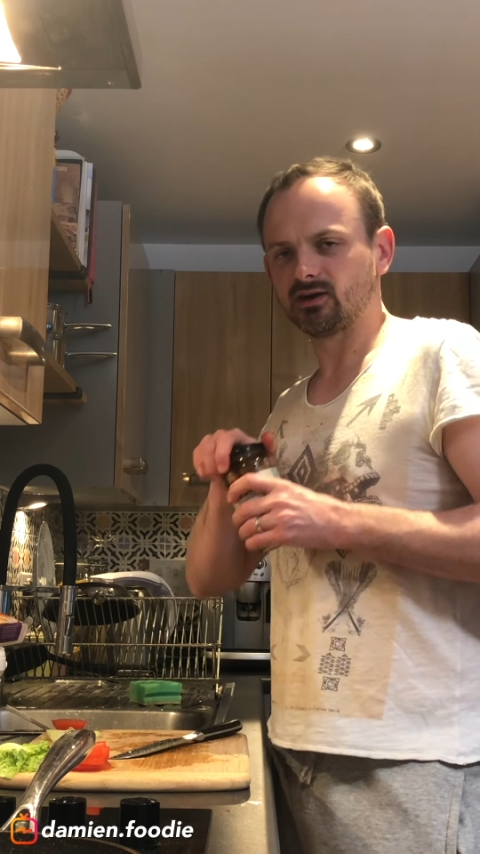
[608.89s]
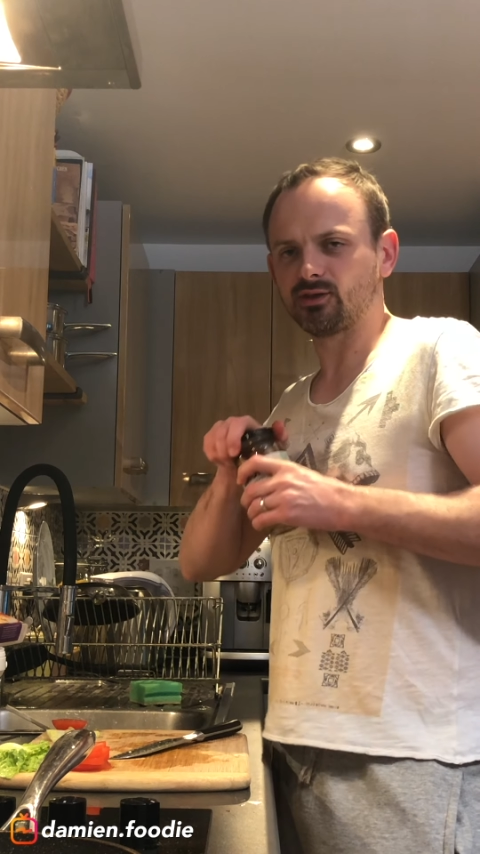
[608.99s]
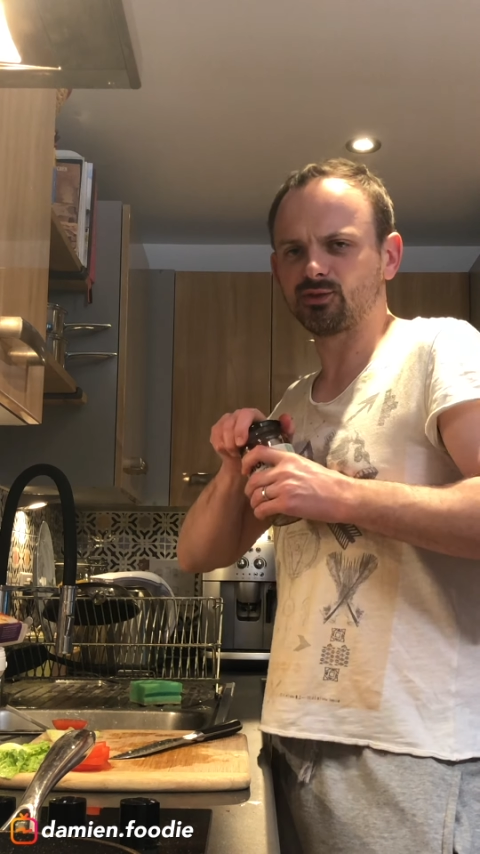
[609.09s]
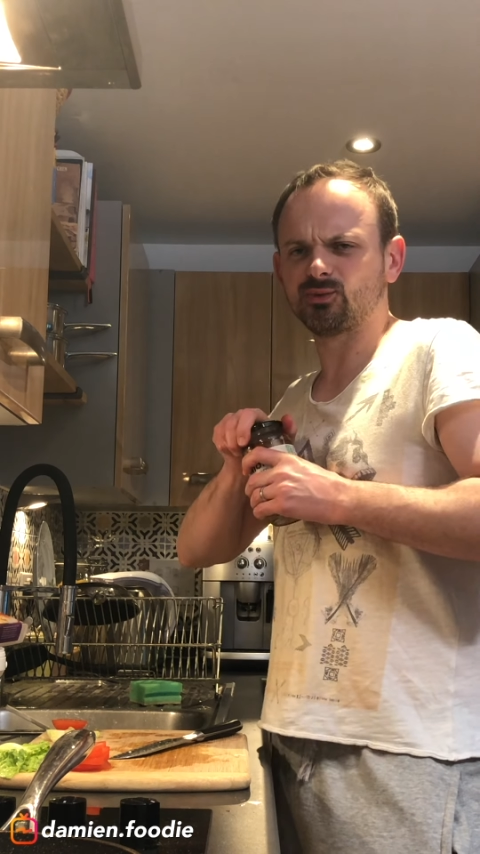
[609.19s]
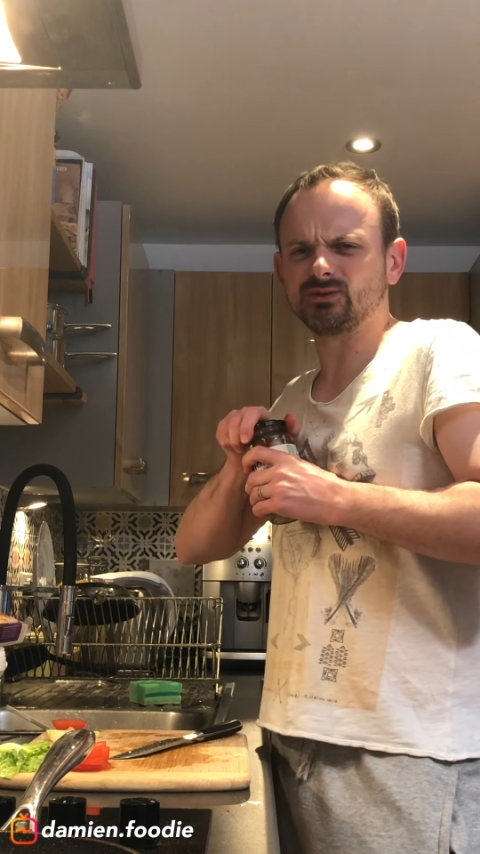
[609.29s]
I
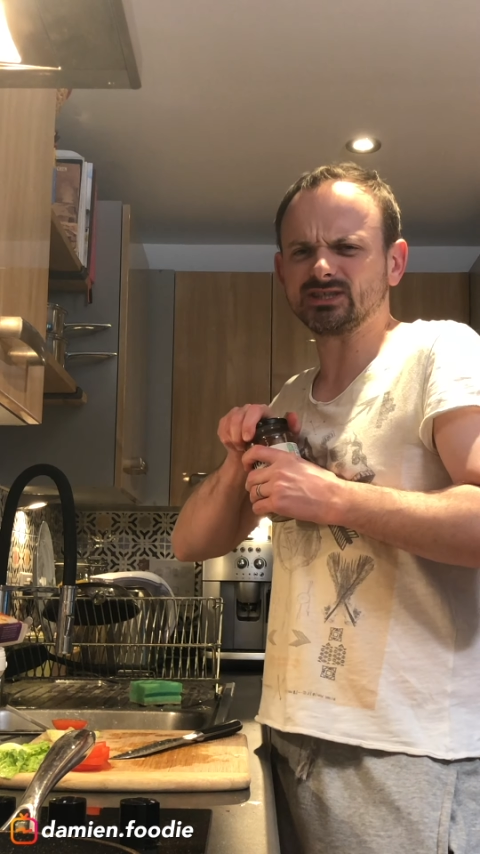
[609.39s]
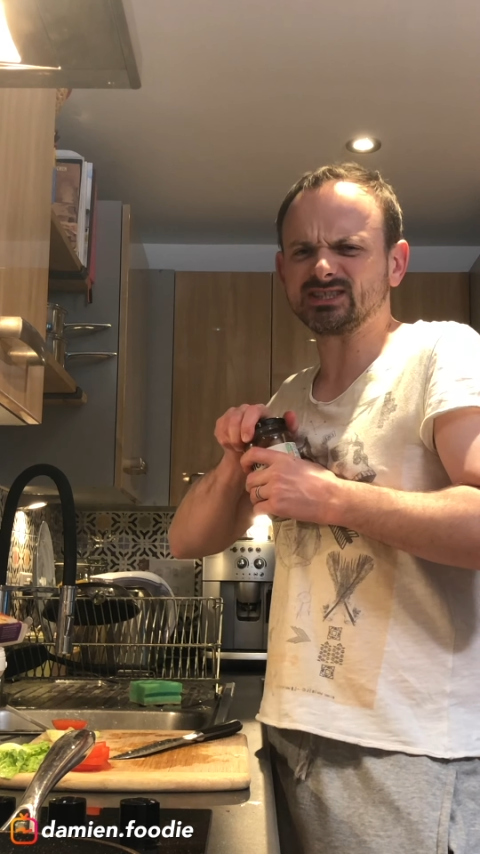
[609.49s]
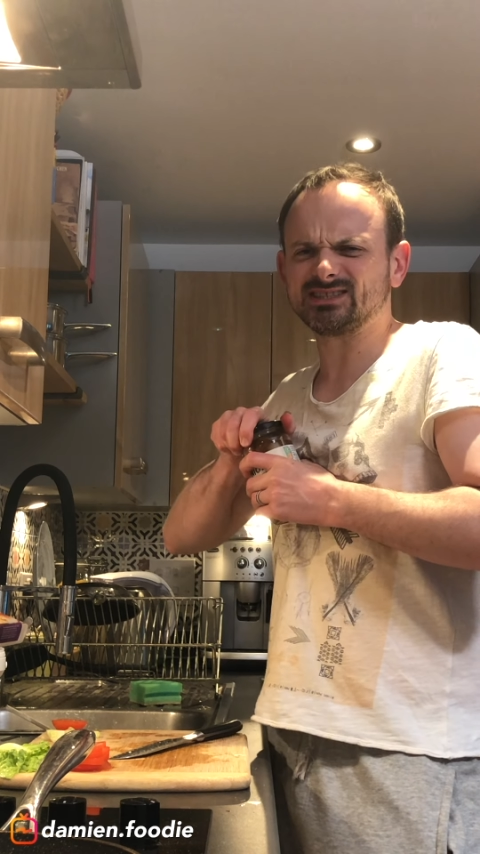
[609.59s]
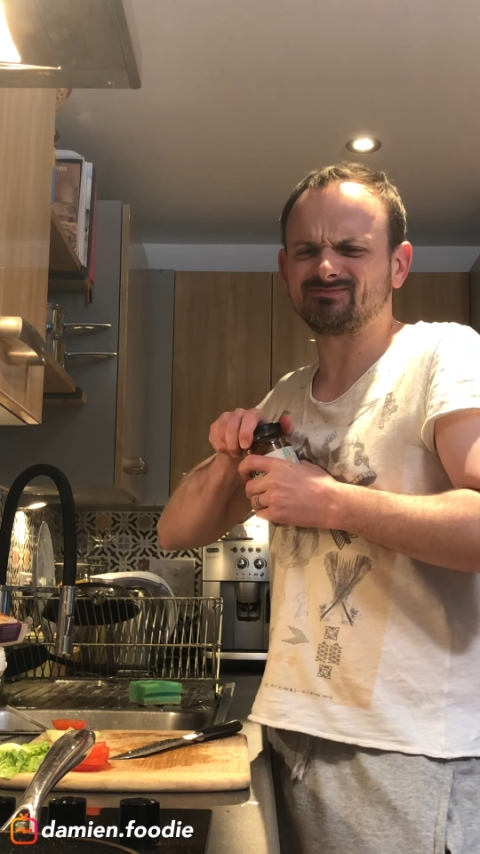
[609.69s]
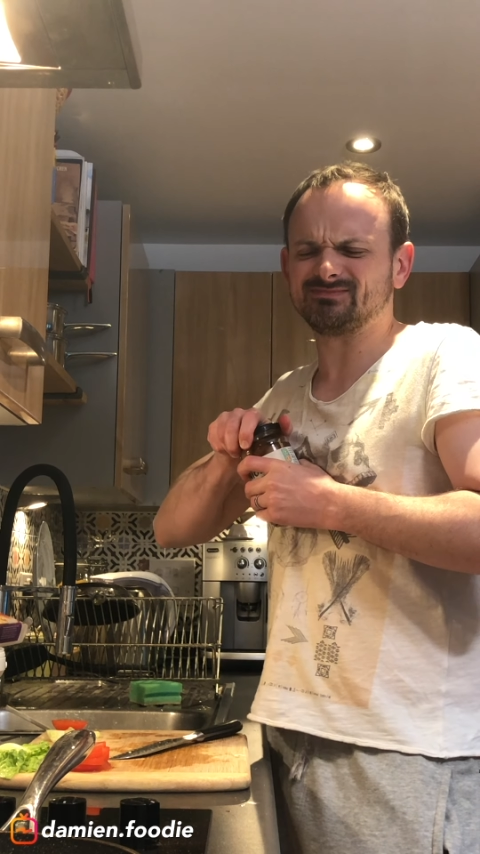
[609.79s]
thought as
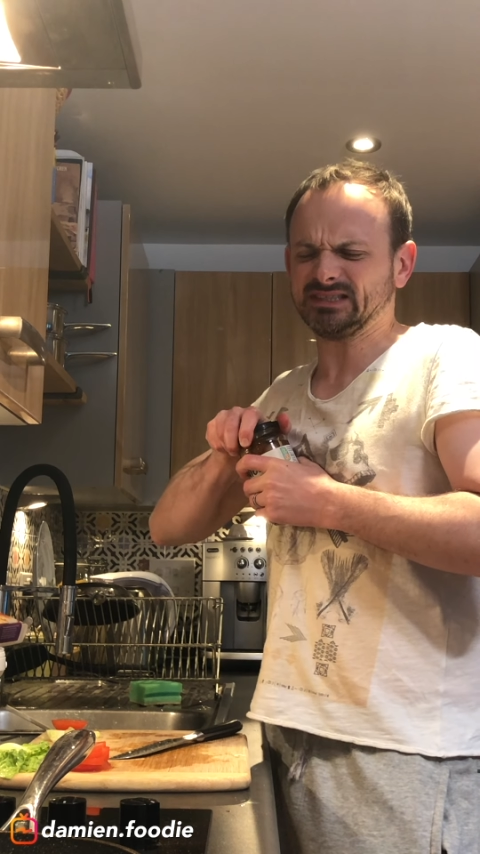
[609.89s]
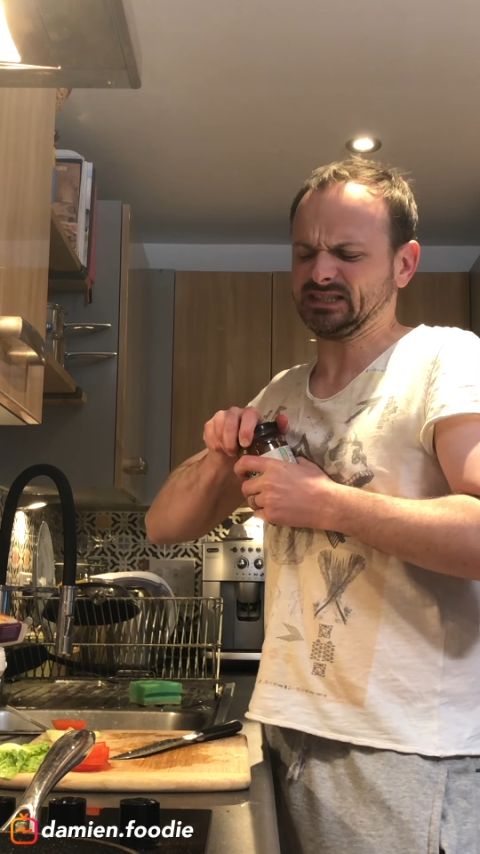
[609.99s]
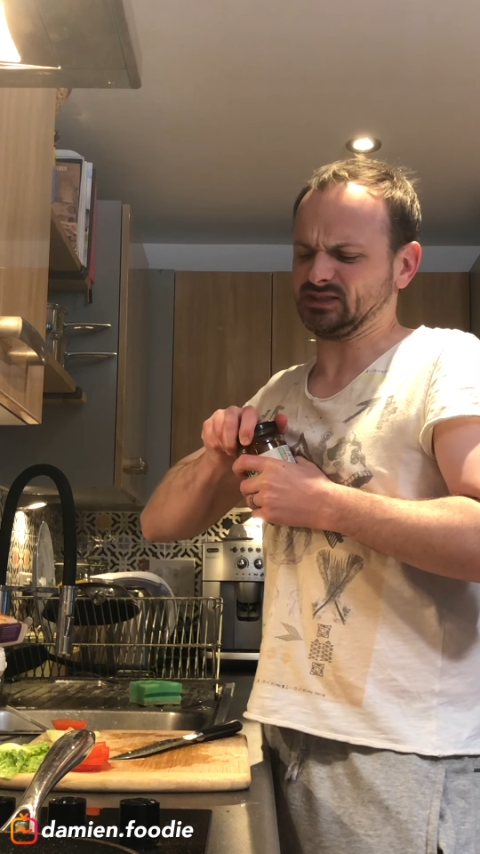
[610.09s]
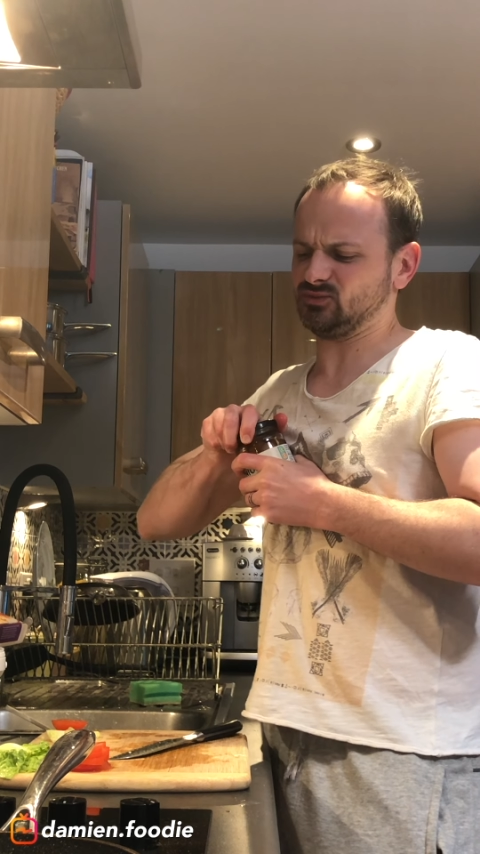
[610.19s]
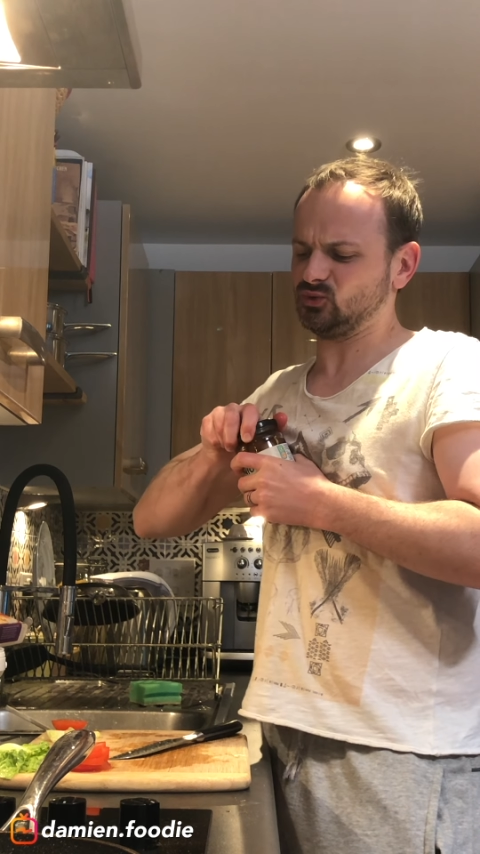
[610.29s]
a
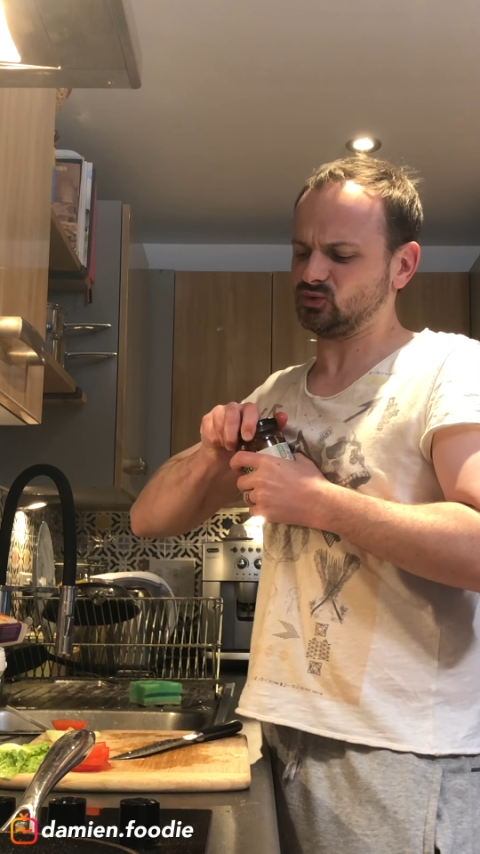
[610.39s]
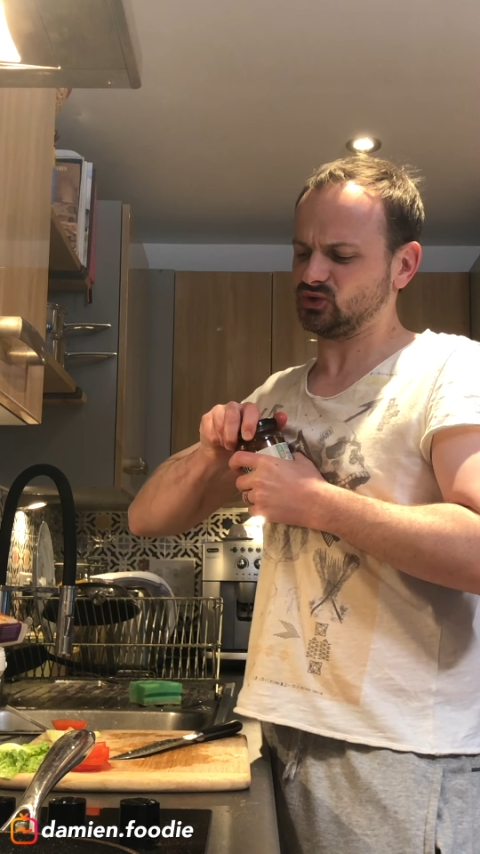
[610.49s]
small